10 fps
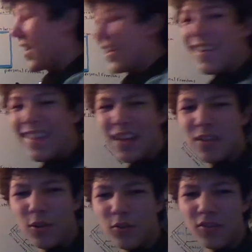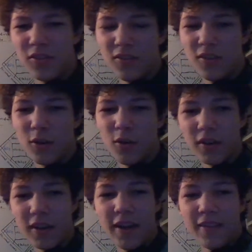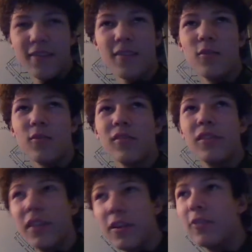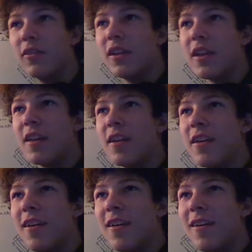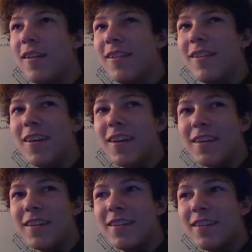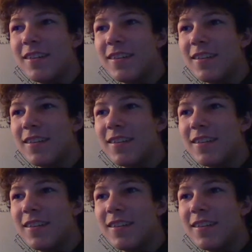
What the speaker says: can't get that closer to 0 unless it was literally like